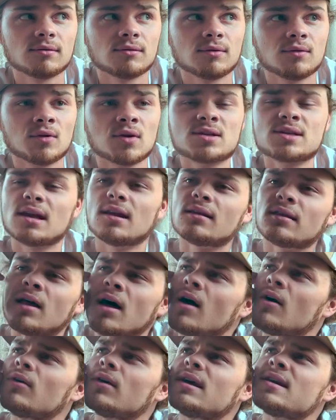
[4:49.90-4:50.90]
is it
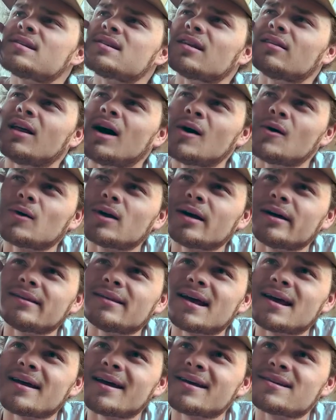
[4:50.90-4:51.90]
long cut?
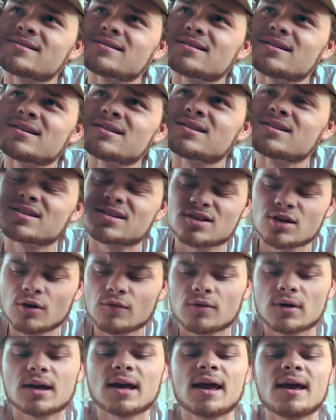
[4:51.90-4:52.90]
That has, it's the
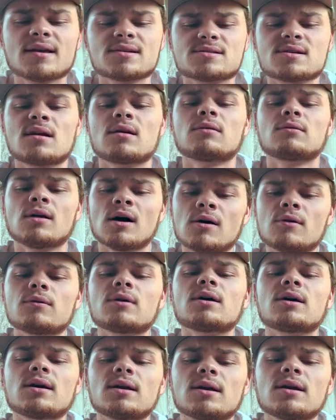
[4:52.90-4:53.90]
silver cans that are long
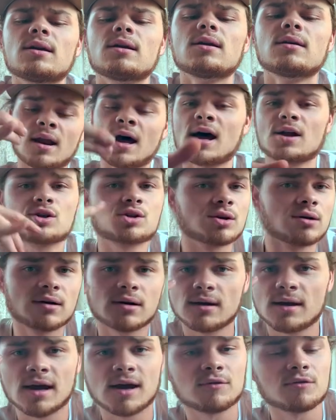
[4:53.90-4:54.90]
cut, isn't it? Not sure,
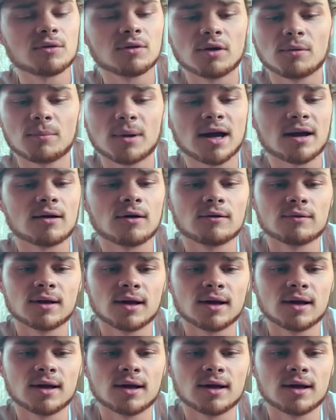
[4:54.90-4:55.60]
gonna have to look back on